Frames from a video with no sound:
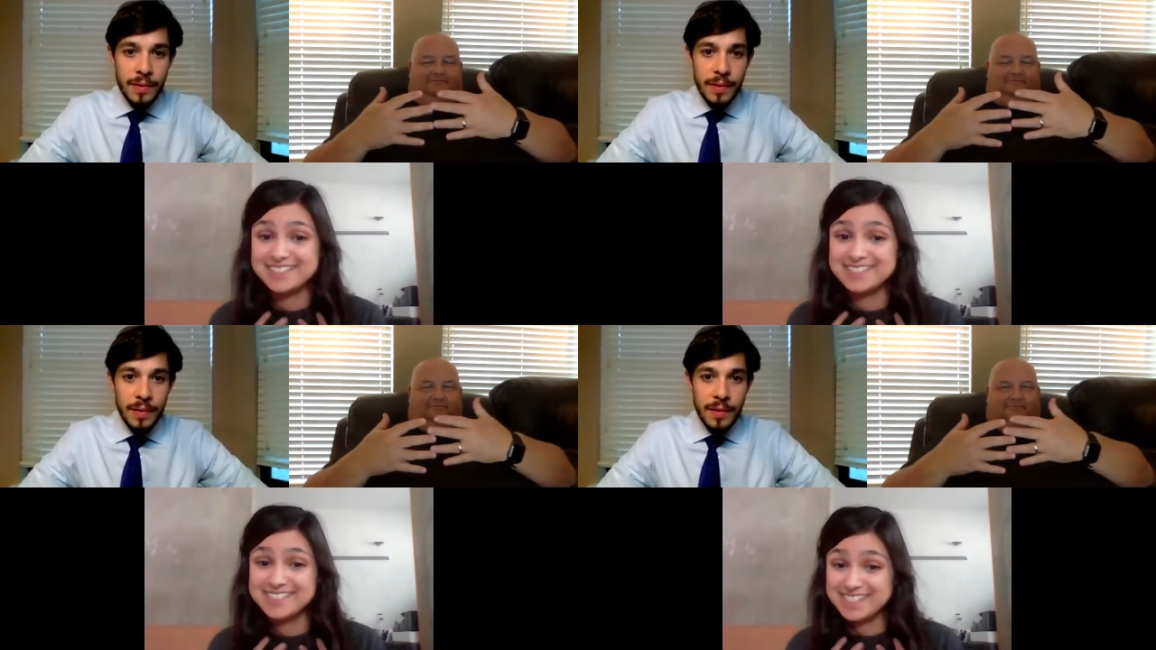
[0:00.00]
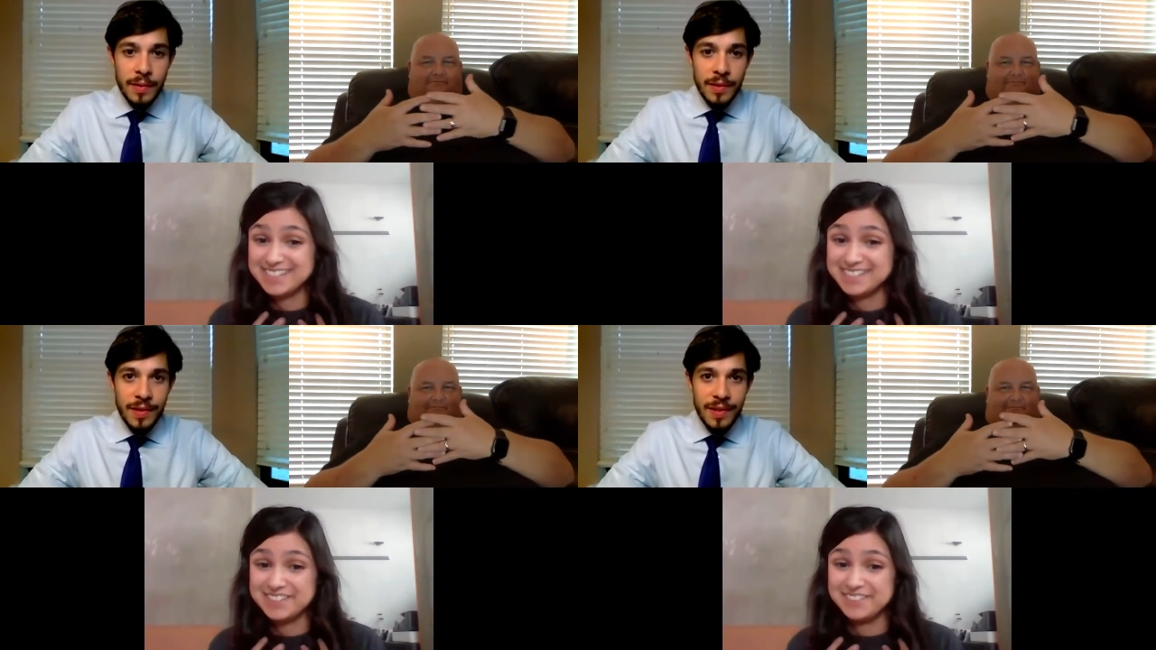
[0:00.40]
Speaker 1: Z,
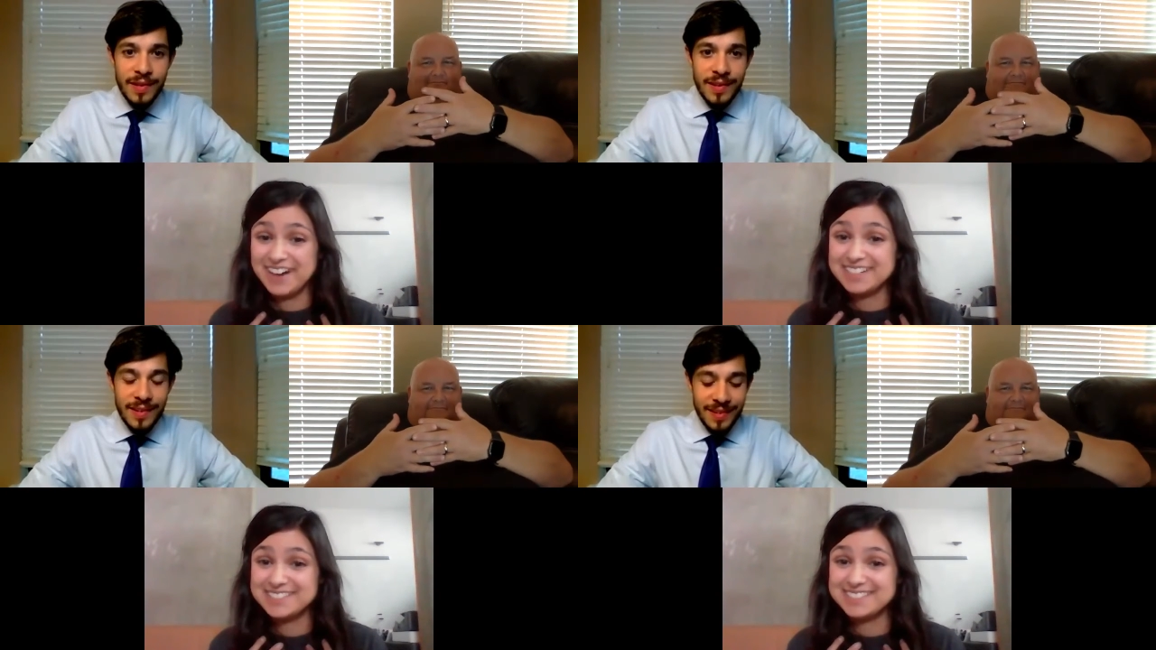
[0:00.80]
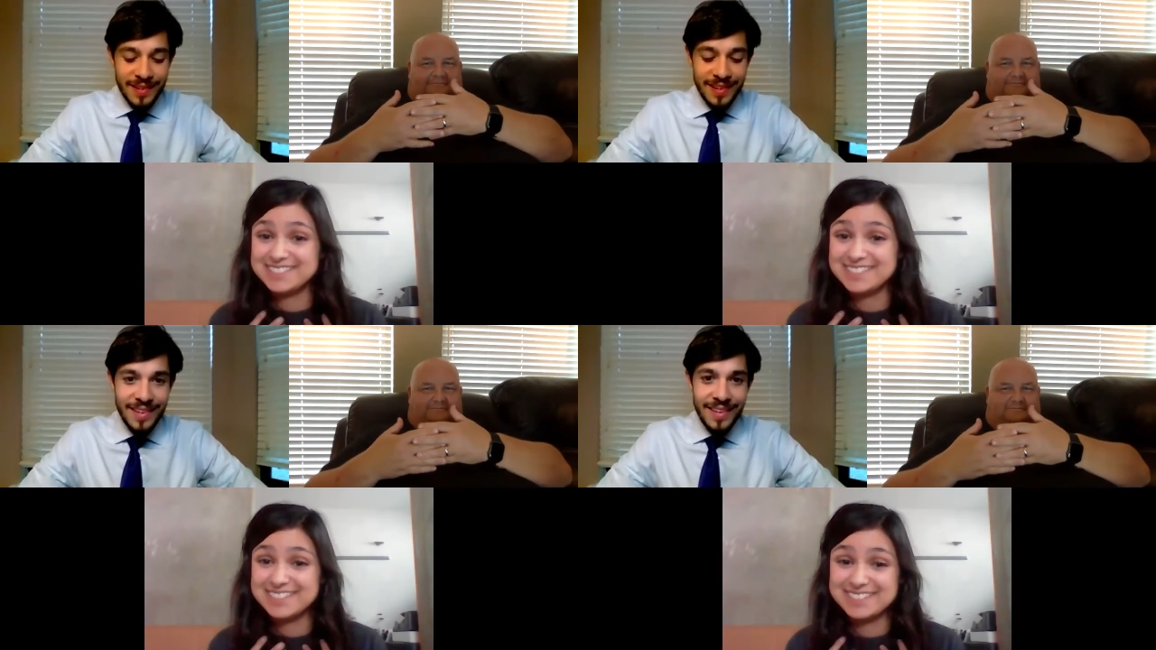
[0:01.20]
so I
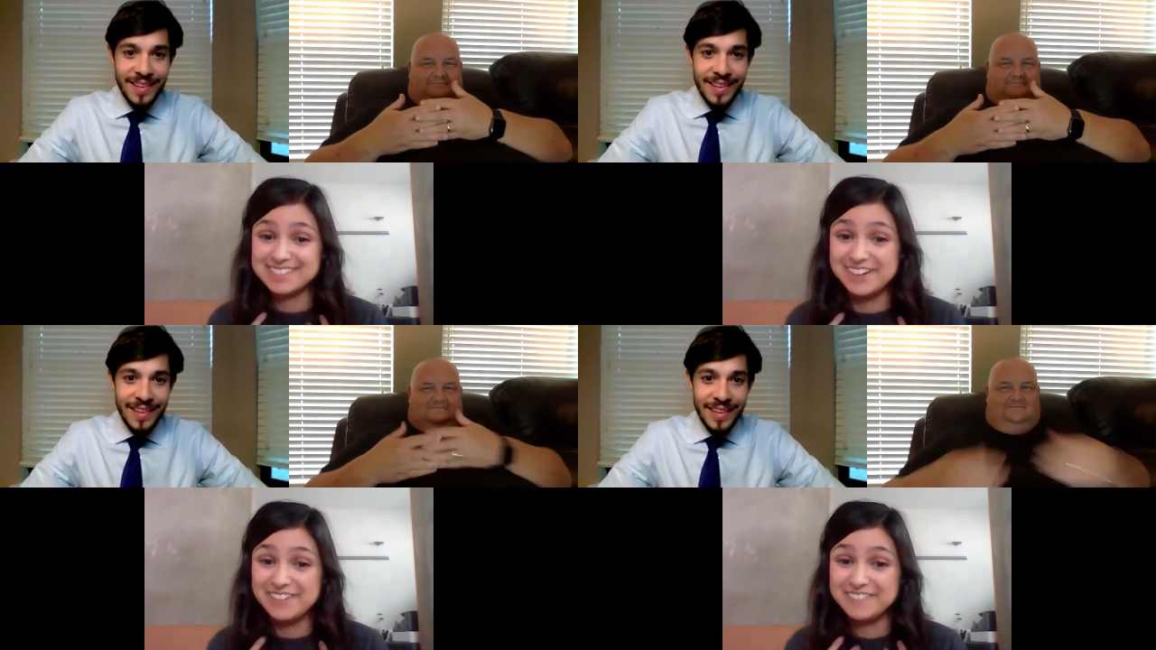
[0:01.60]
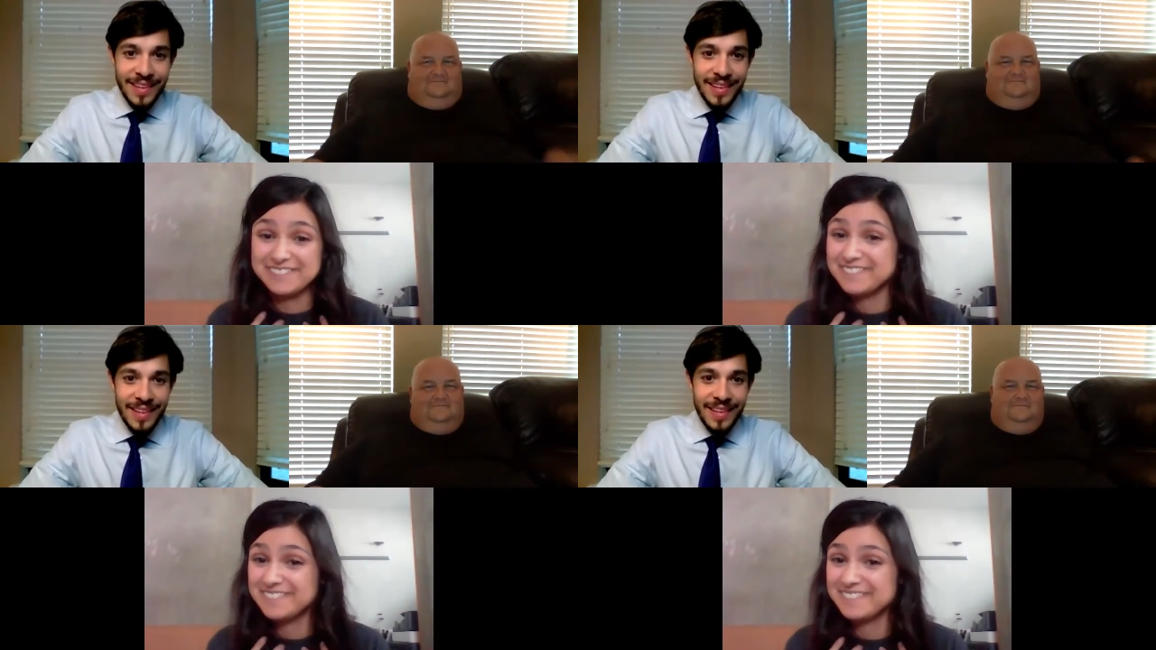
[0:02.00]
didn't
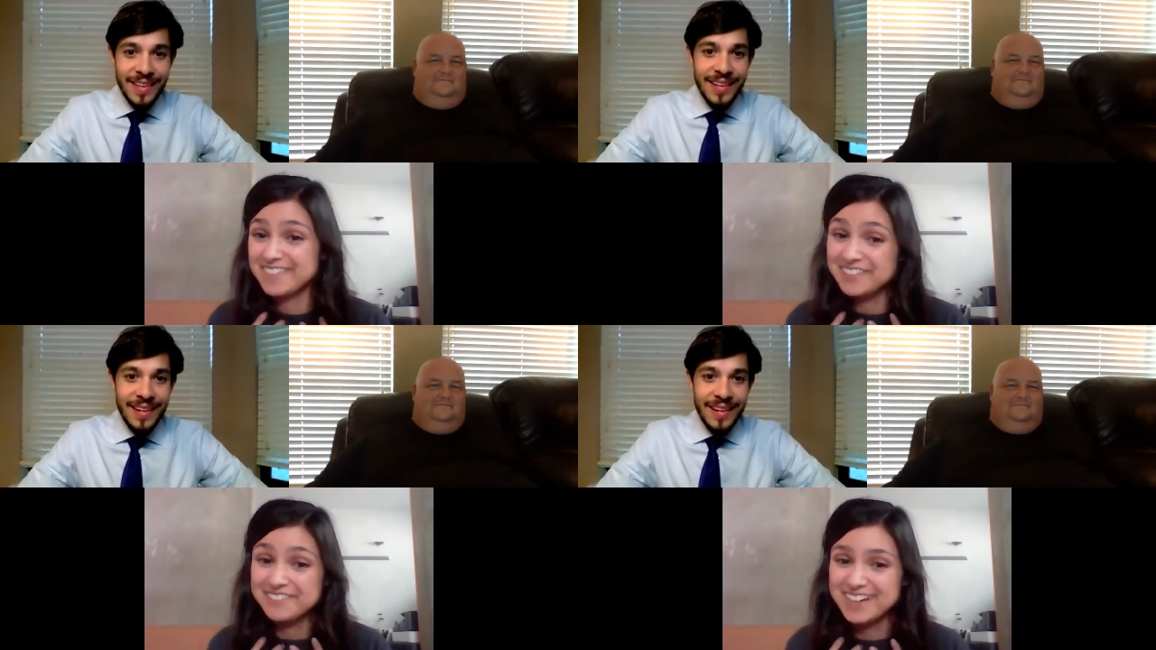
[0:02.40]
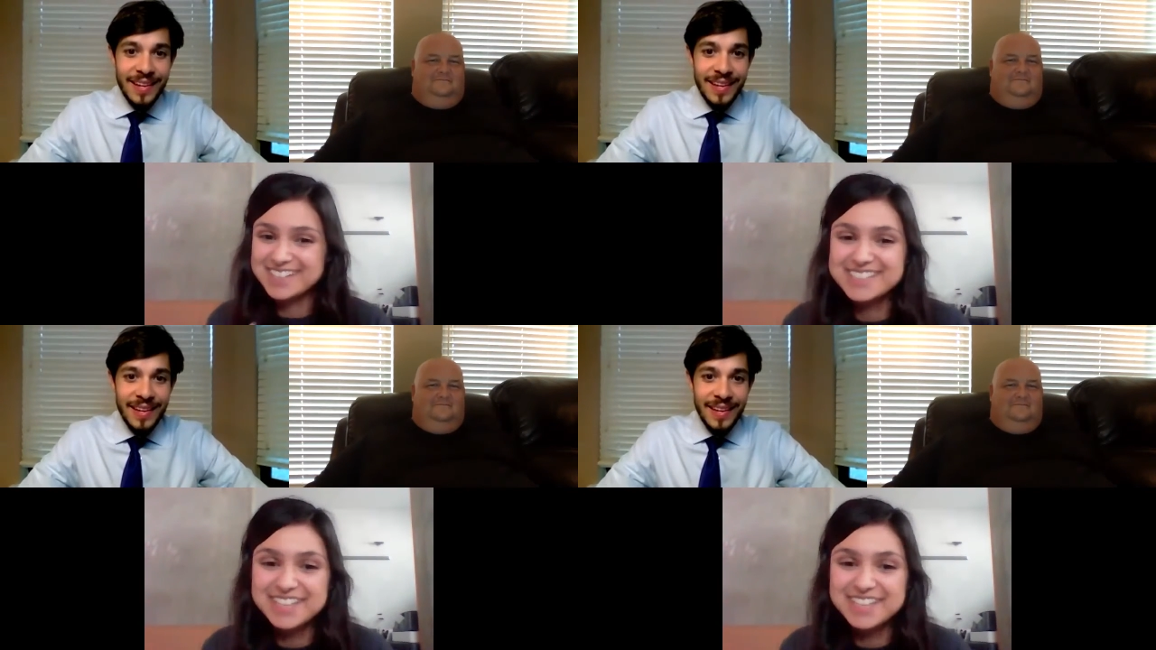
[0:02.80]
know what it was.